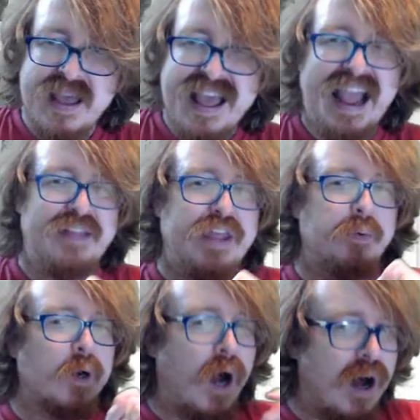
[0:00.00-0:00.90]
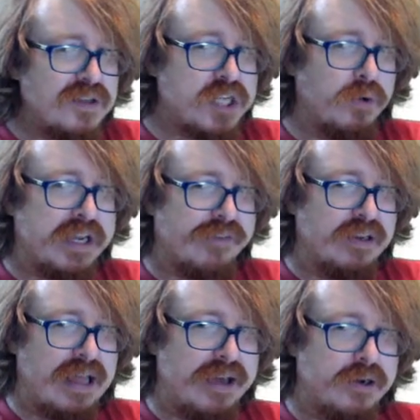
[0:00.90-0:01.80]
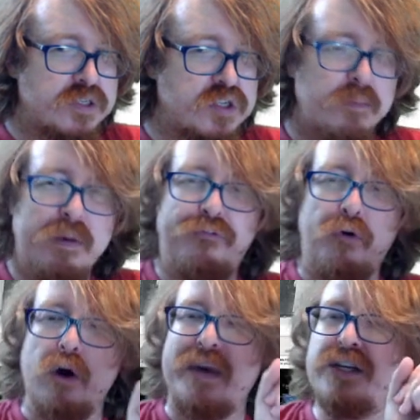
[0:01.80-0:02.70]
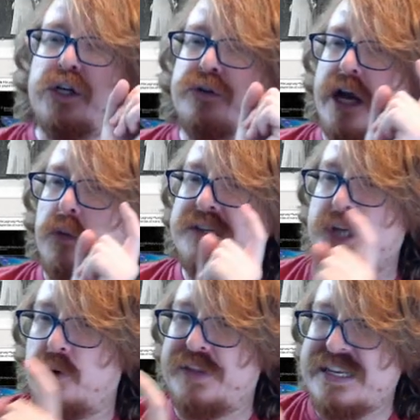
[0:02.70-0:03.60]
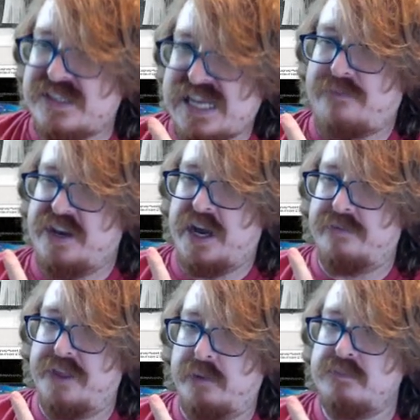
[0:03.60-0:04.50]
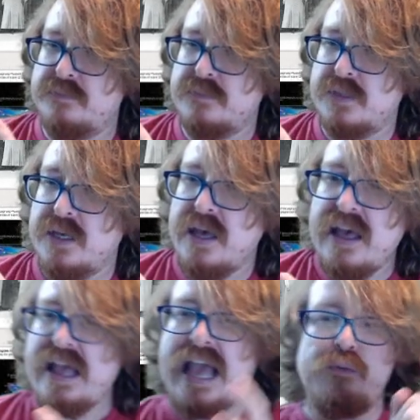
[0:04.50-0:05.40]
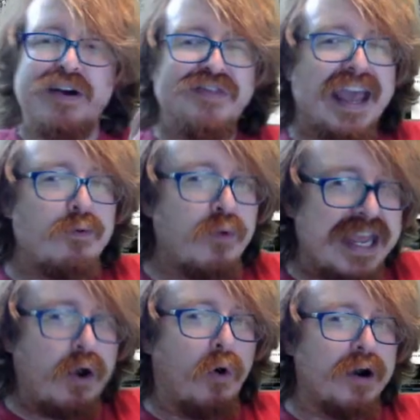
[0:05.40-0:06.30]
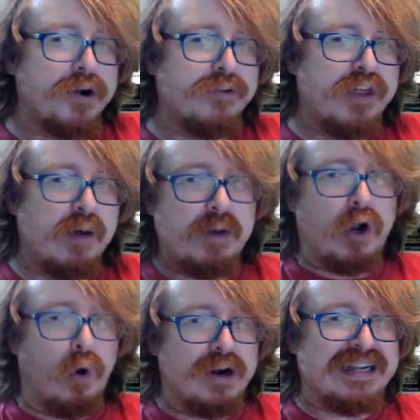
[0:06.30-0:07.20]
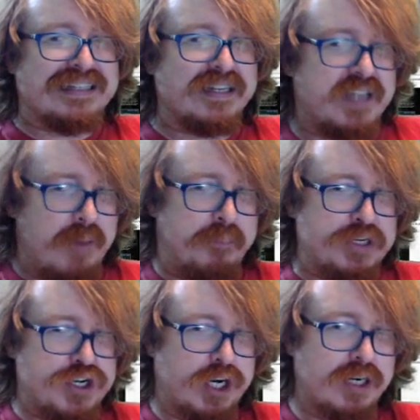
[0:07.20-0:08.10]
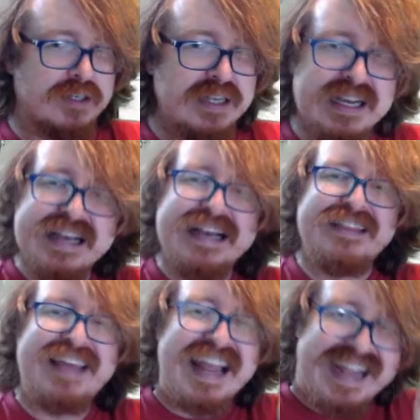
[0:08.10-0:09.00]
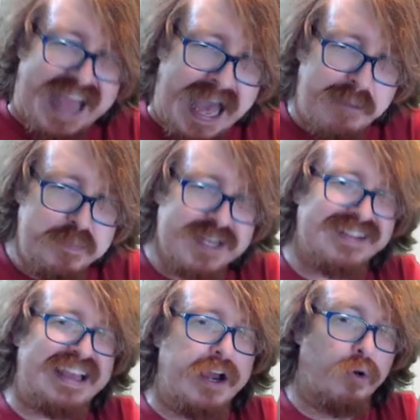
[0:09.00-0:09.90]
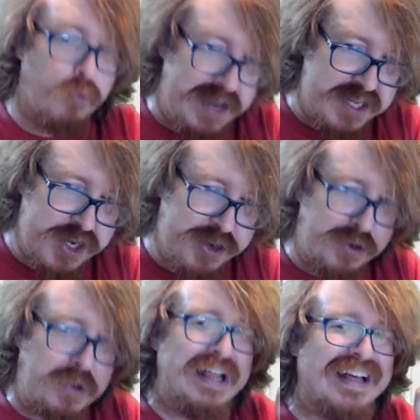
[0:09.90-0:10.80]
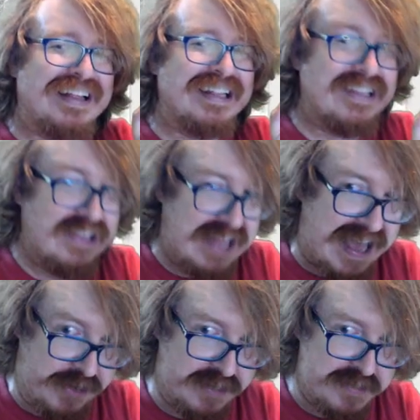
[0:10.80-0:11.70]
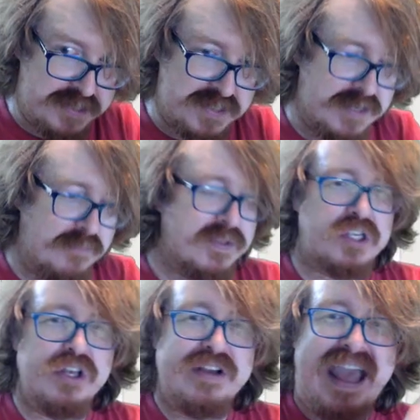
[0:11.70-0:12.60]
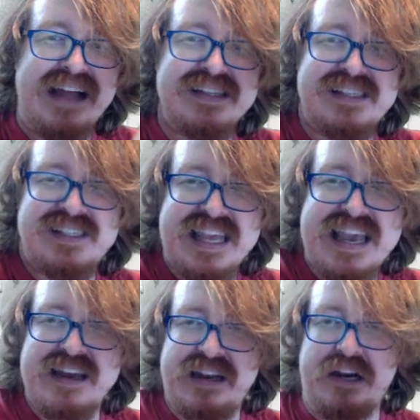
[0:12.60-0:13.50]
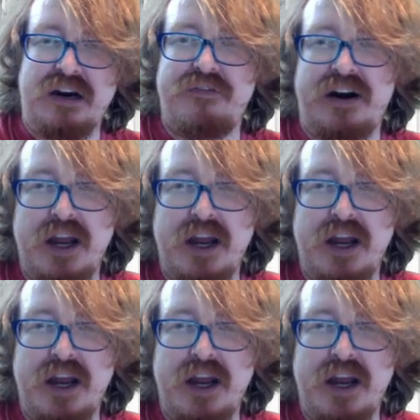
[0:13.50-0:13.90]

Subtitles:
And they were also given letters before we knew there was only 7 of them. And when they reordered them according to temperature, they kept the original letters. So you can't see it here very